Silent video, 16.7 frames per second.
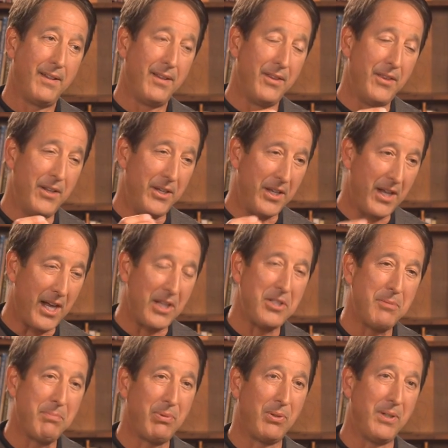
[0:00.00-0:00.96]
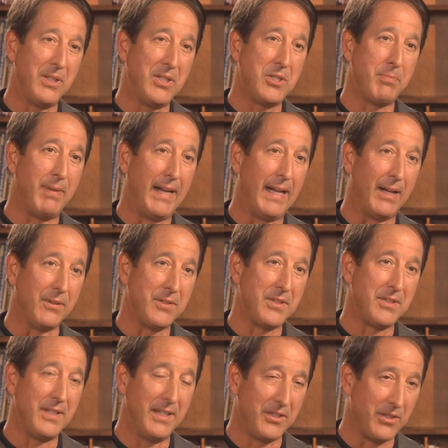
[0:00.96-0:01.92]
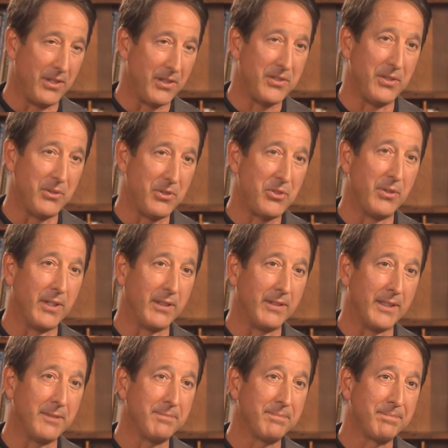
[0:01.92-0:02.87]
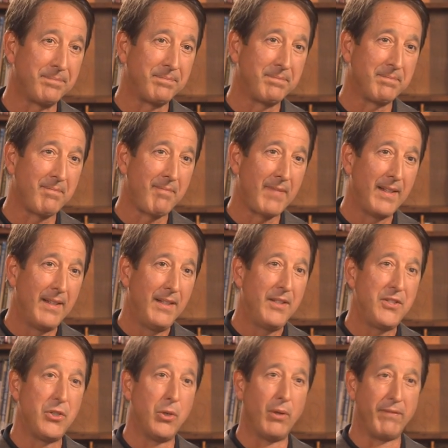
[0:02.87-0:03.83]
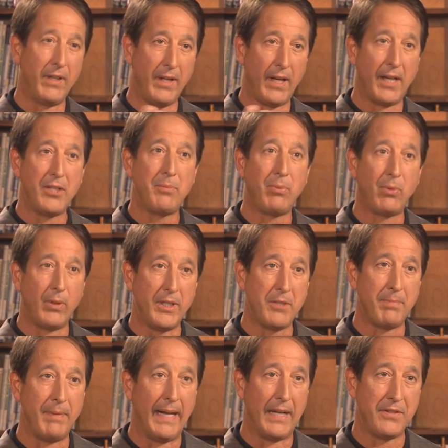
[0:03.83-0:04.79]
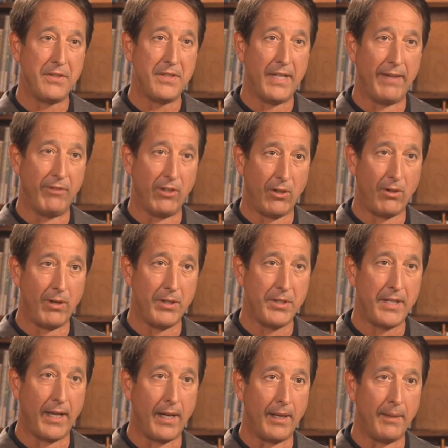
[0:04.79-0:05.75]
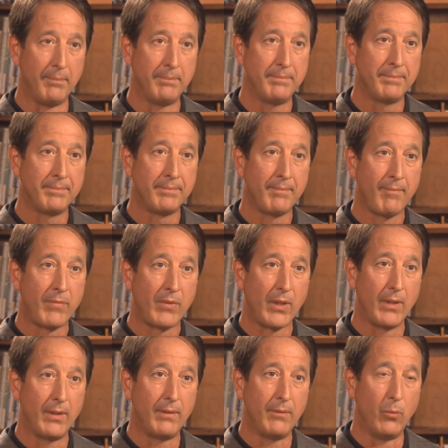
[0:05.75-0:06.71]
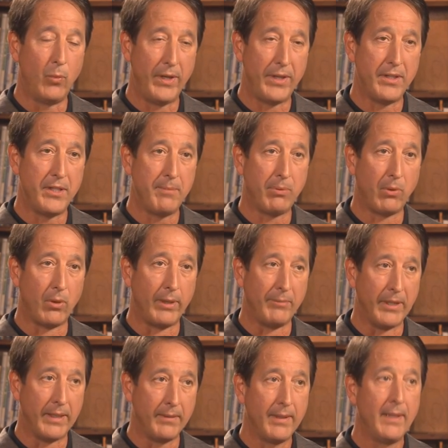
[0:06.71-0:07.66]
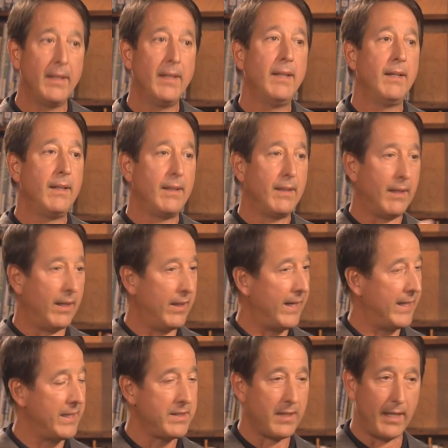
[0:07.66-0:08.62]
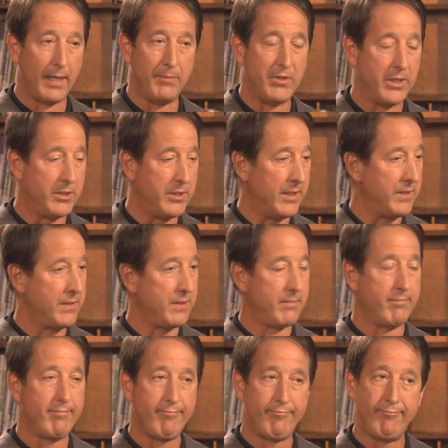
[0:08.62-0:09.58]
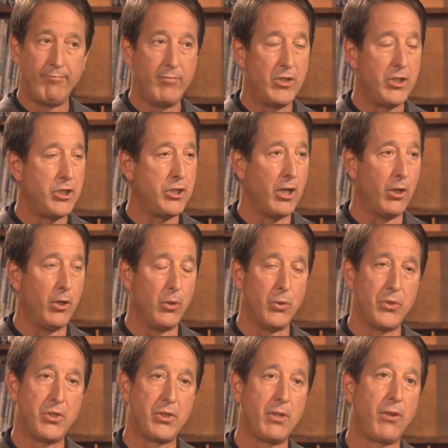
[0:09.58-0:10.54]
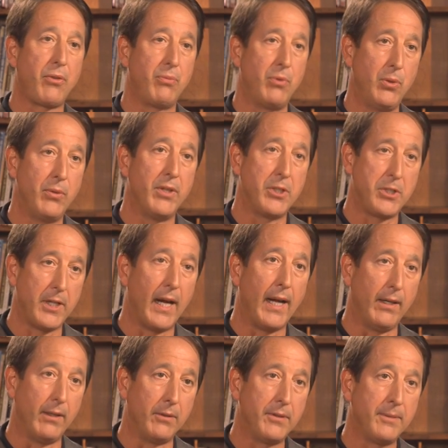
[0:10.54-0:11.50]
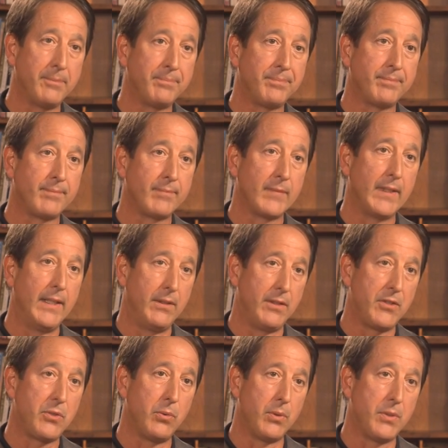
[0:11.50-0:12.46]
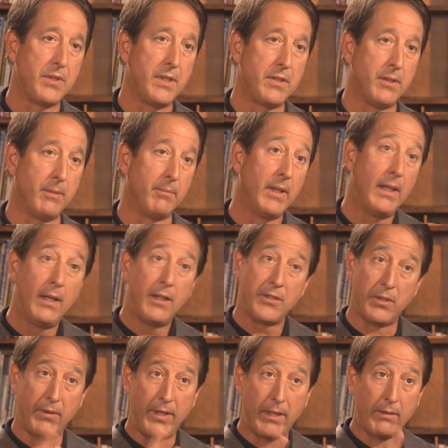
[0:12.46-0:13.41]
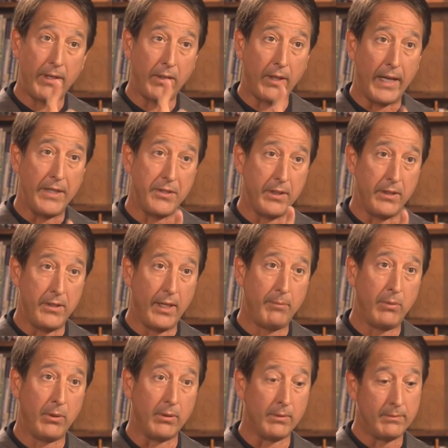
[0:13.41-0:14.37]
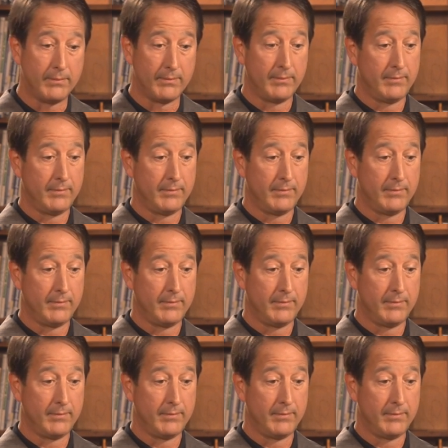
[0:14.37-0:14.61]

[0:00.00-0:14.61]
the non-deployed spouse is also struggling. So if the non-deployed spouse is having a hard time with the deployment, a lot of times it just shows through the child in the school system. So therein lies a double